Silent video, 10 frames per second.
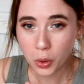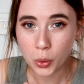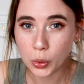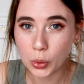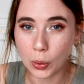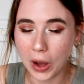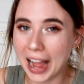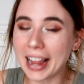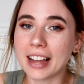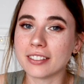Ooh,
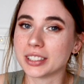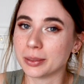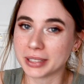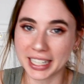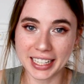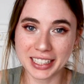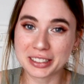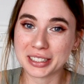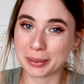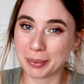I have some tea
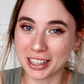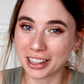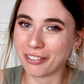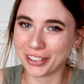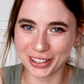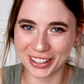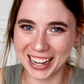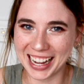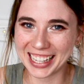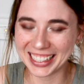to spill for you
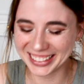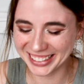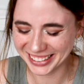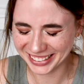guys.